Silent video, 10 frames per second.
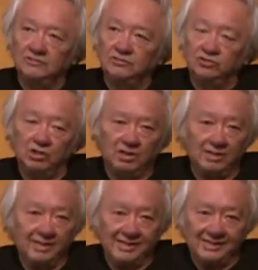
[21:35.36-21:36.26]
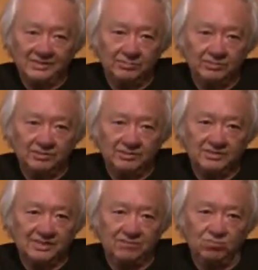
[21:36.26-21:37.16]
John Ashbery the
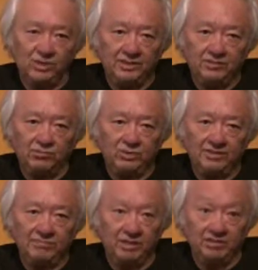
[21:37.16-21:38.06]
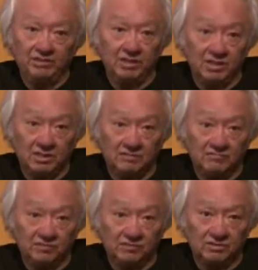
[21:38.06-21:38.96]
same way you read Mary
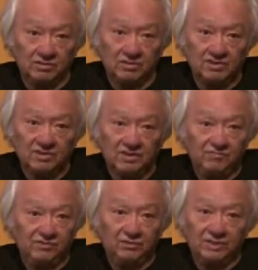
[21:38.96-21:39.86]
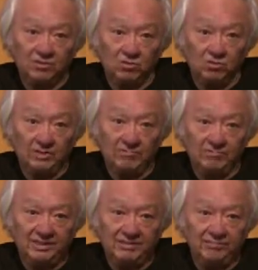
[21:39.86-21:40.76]
Oliver. If you can only
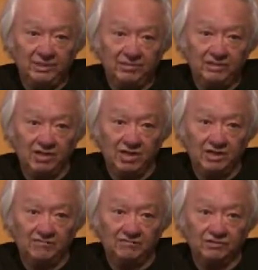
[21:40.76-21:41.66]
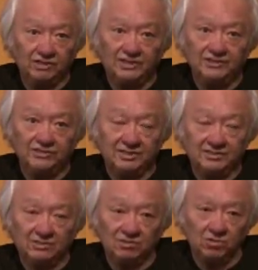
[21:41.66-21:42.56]
read Mary Oliver and you think
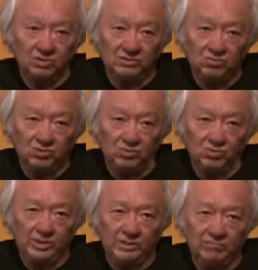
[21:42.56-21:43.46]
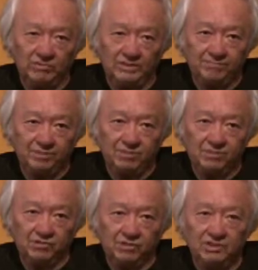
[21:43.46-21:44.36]
there's only one way to read
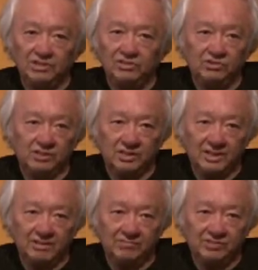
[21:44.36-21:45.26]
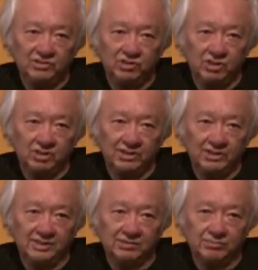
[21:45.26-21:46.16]
poetry, you cannot read John
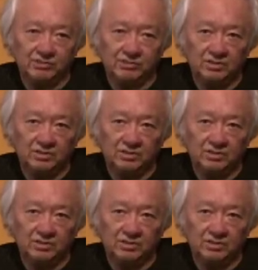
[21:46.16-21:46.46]
Ashbery.